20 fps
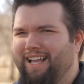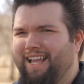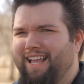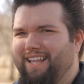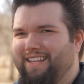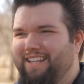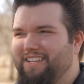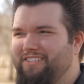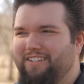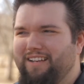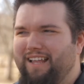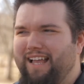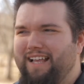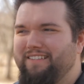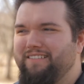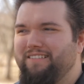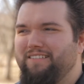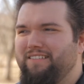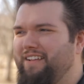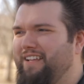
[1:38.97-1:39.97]

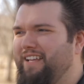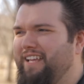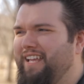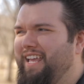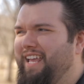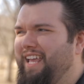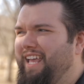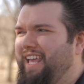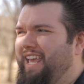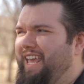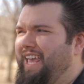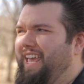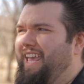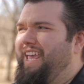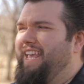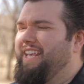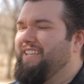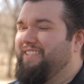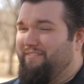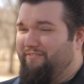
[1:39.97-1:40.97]
Intializr
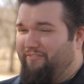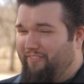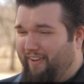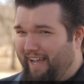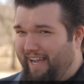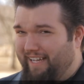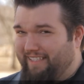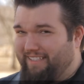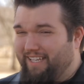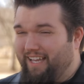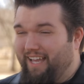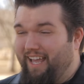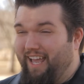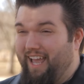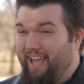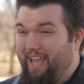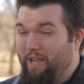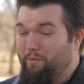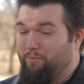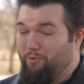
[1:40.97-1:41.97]
is, in fact,
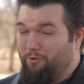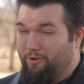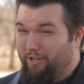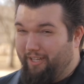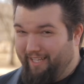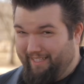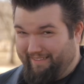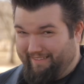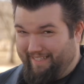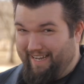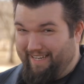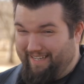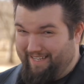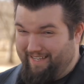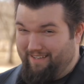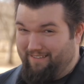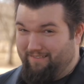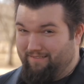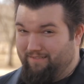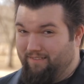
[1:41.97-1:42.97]
a brilliant
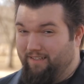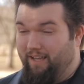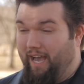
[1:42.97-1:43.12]
idea.